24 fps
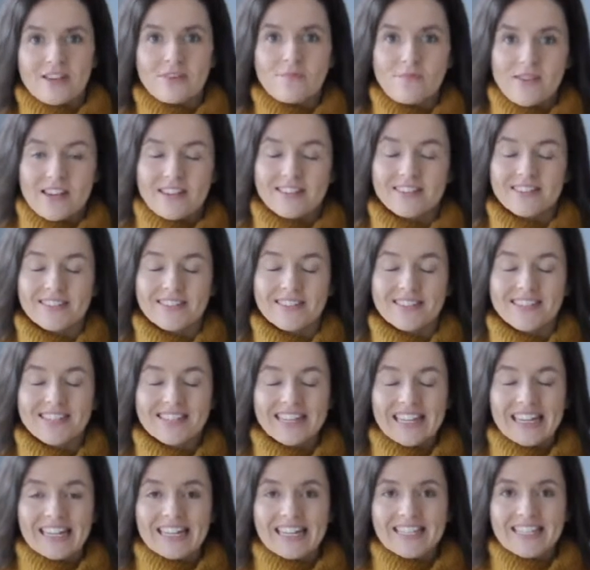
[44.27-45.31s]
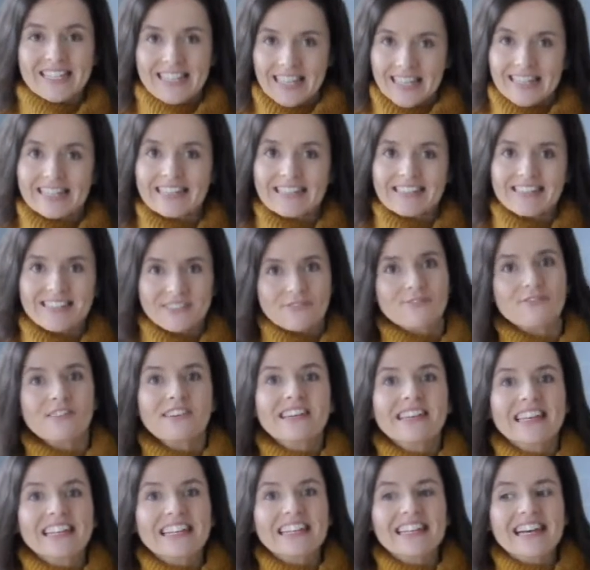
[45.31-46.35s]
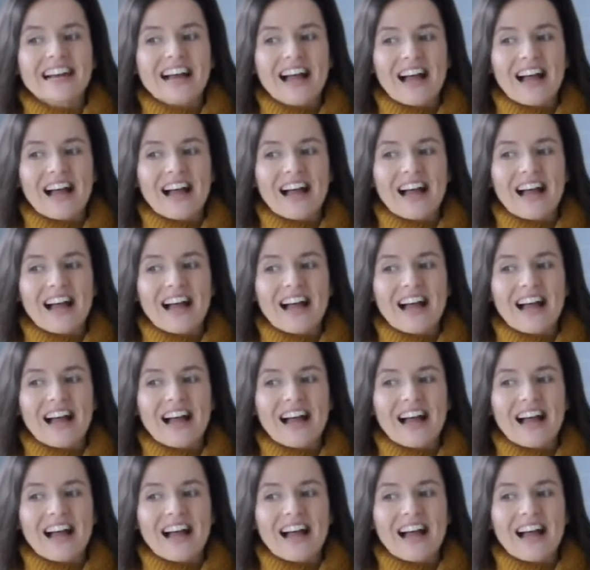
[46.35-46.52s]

I make it slightly differently.